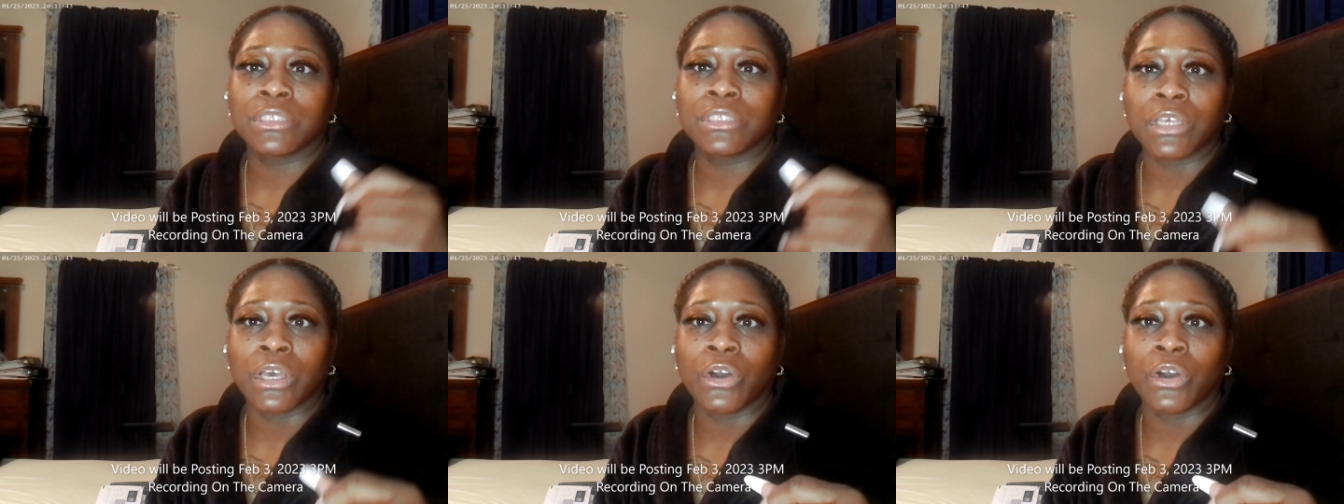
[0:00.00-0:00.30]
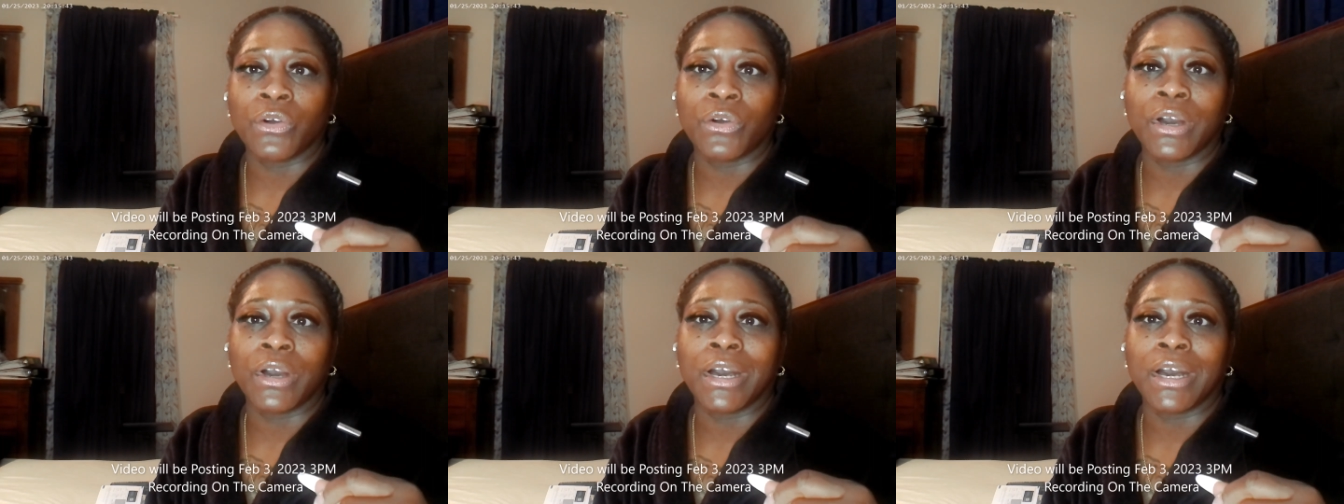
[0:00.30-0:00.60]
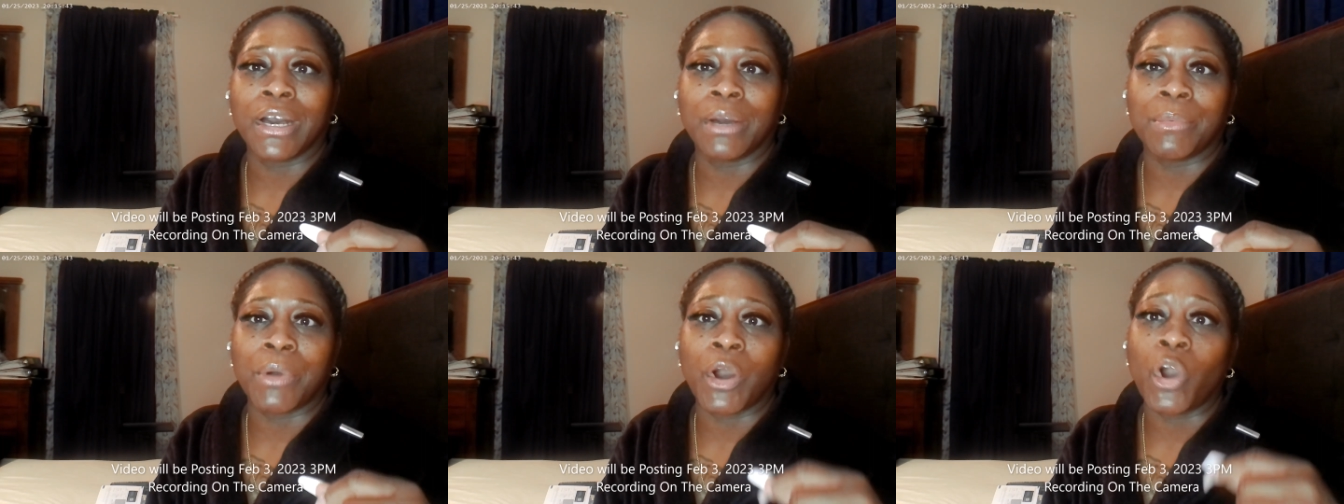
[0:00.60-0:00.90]
So
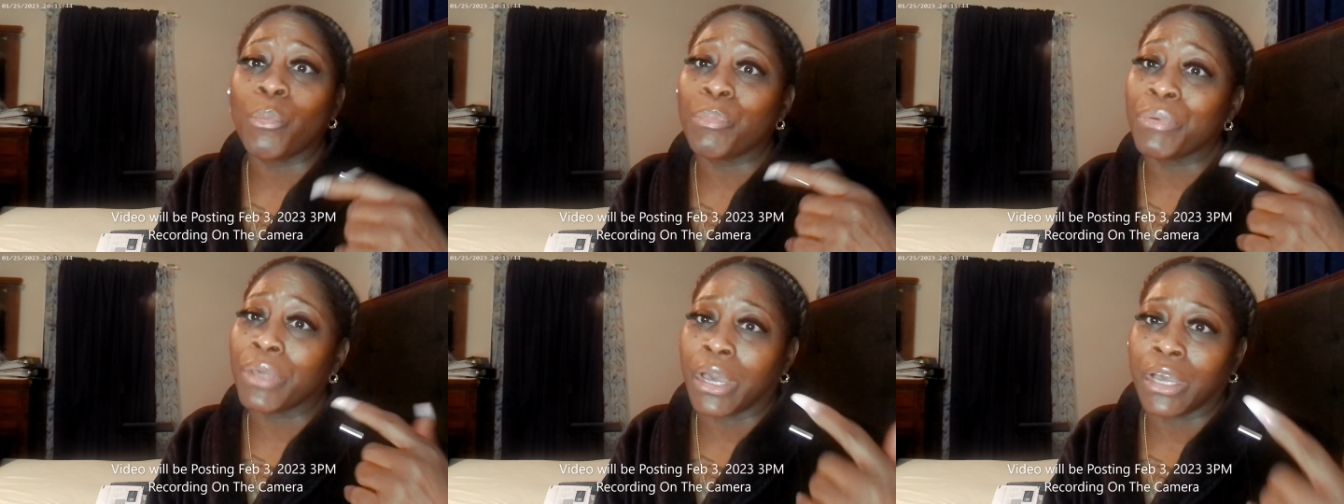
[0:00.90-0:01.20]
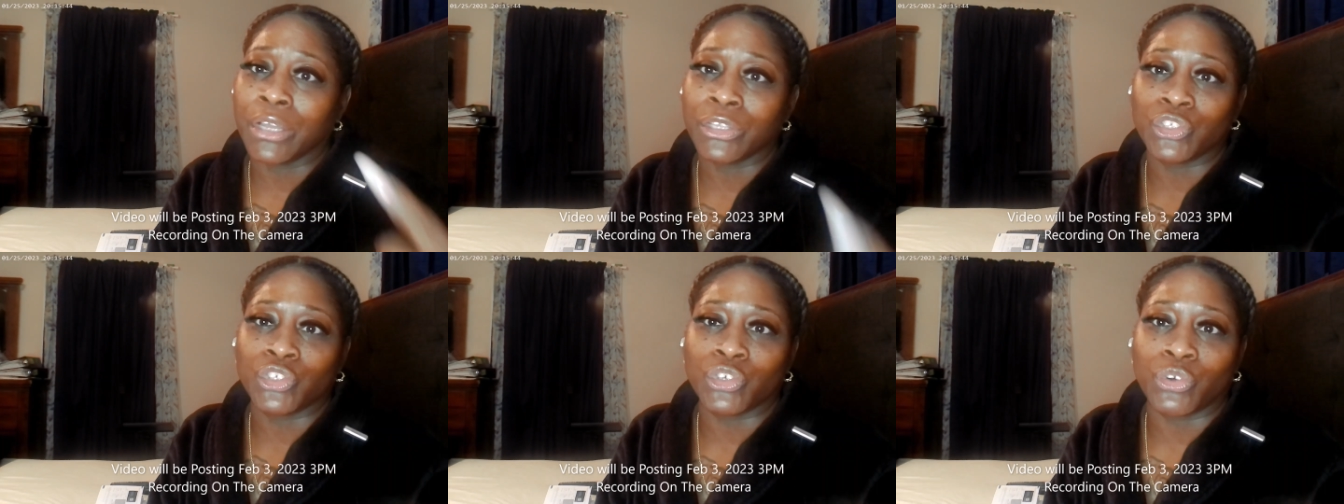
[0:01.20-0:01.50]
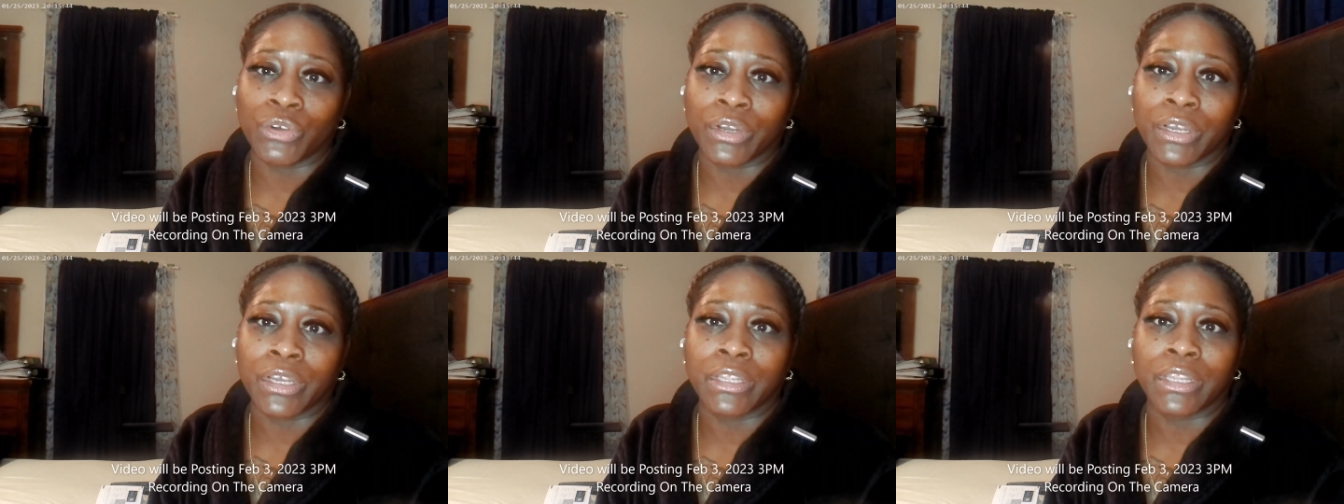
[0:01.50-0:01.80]
um, I hope y'all
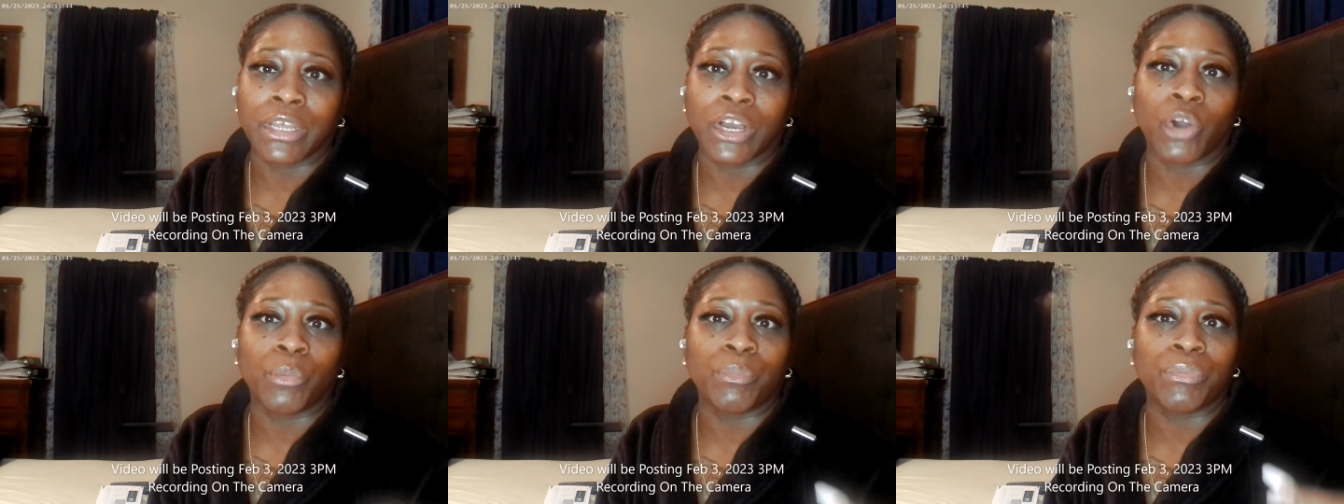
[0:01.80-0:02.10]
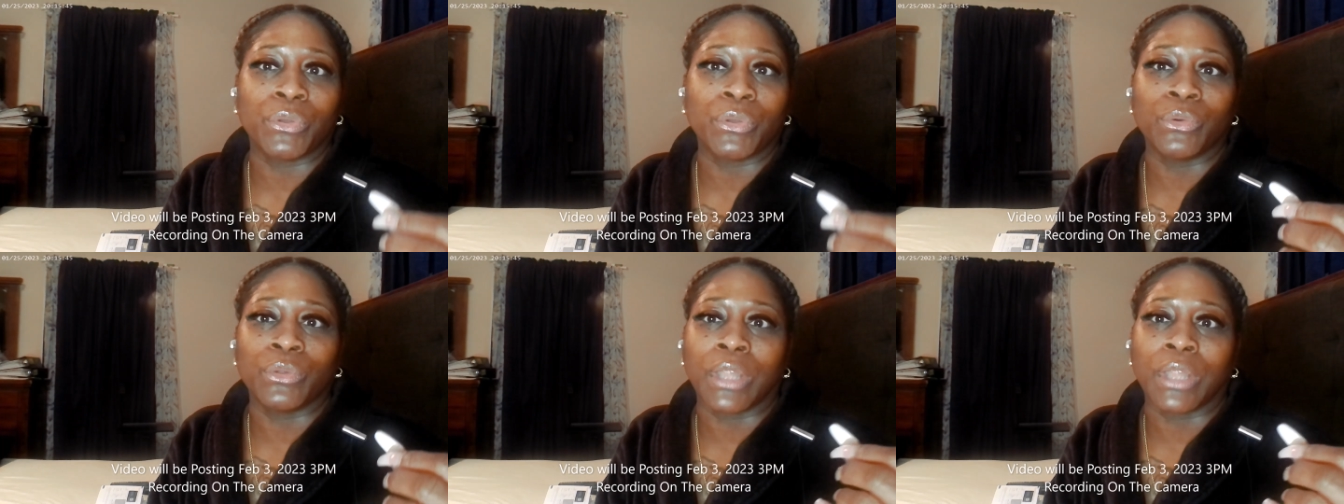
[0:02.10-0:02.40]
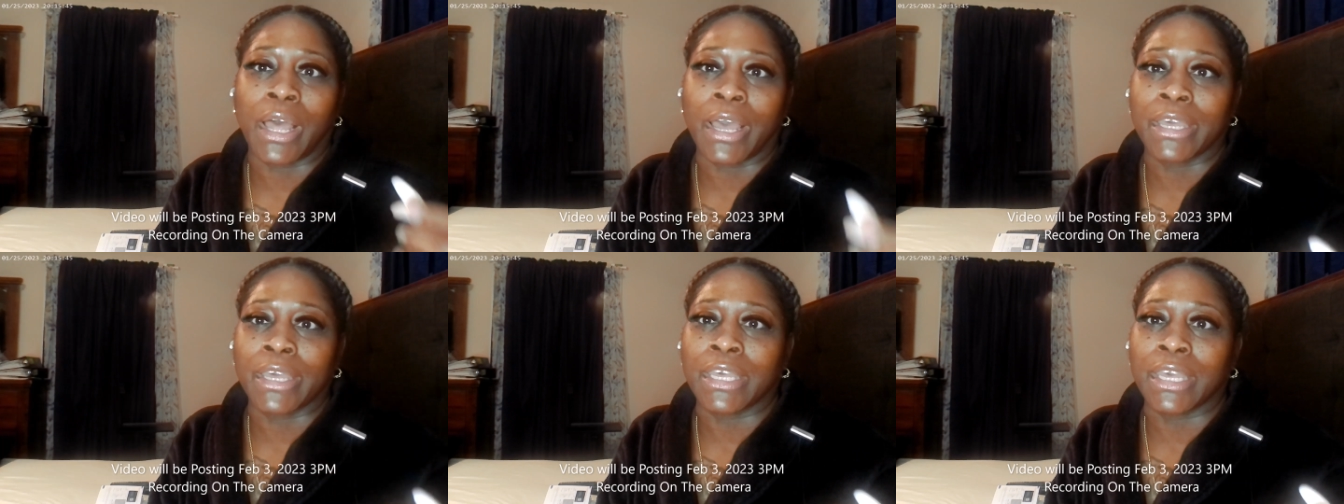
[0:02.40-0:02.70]
enjoy it. I hope you
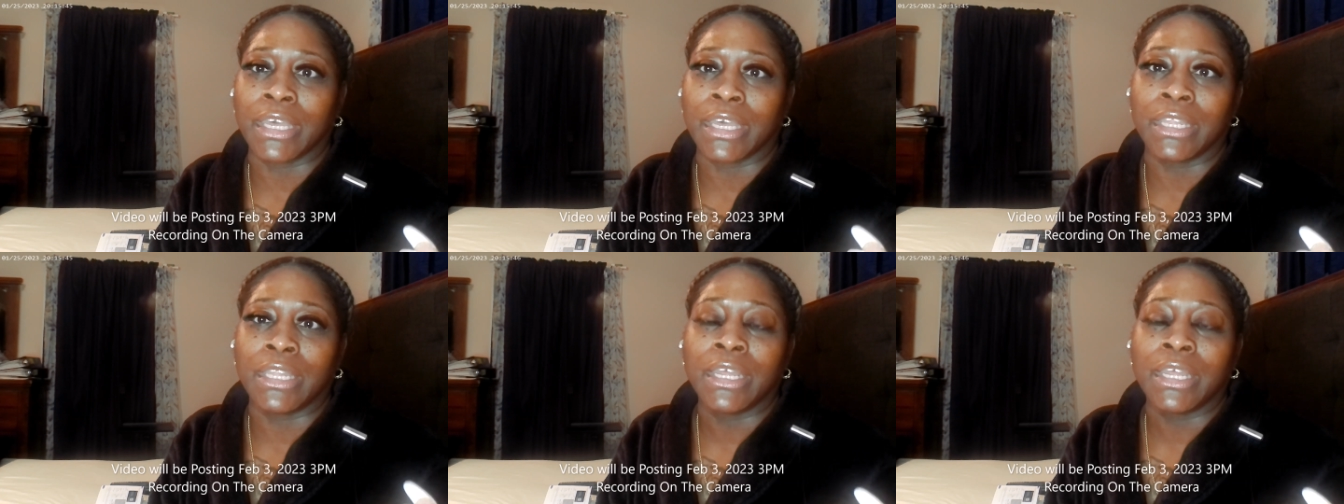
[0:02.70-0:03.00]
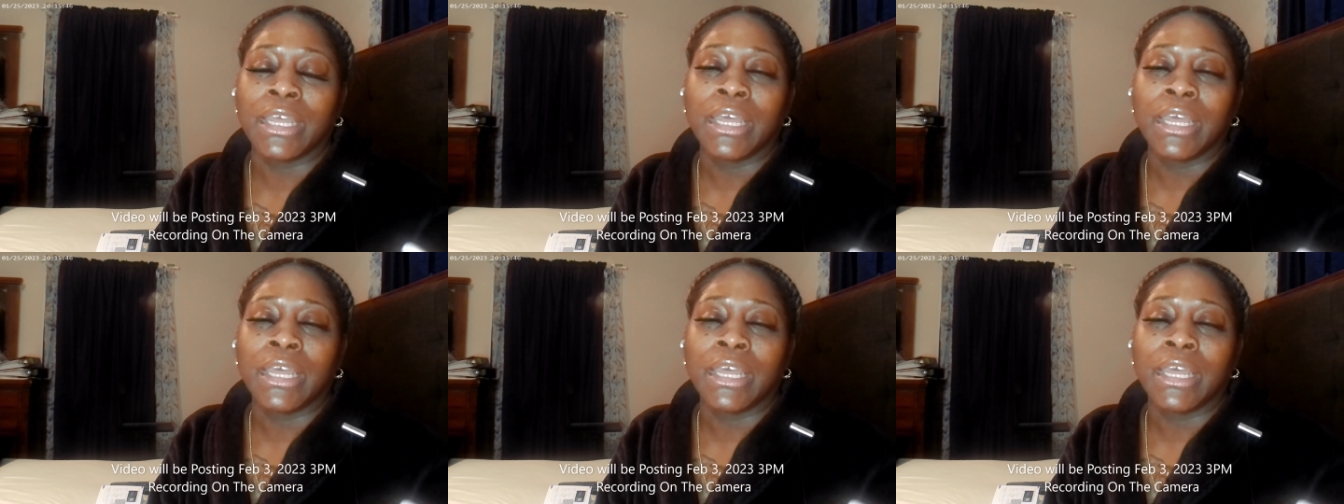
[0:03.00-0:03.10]
like it.